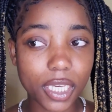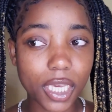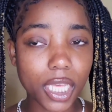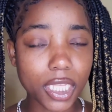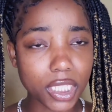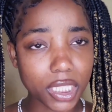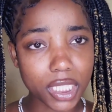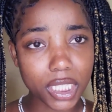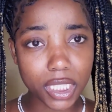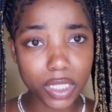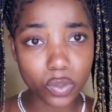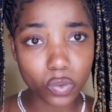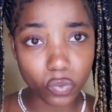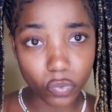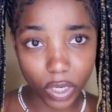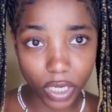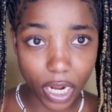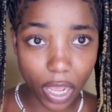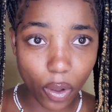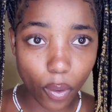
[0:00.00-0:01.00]
It's easy to
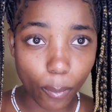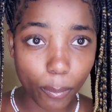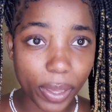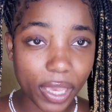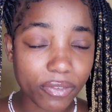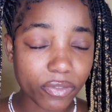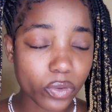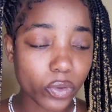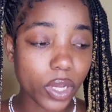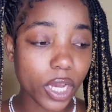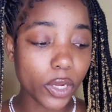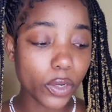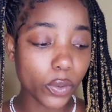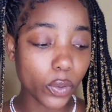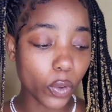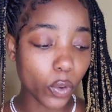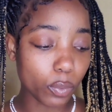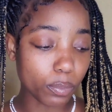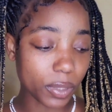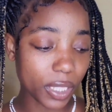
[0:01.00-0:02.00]
run out, but if you got your
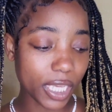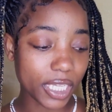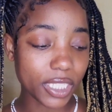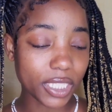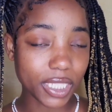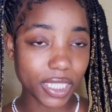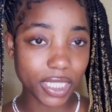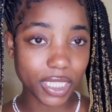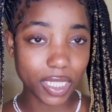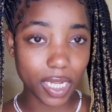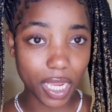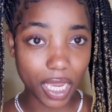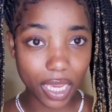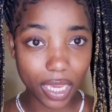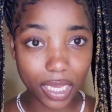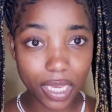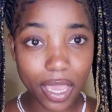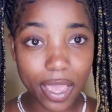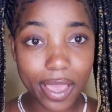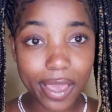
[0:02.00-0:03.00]
own place to
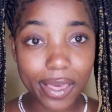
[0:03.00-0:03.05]
stay,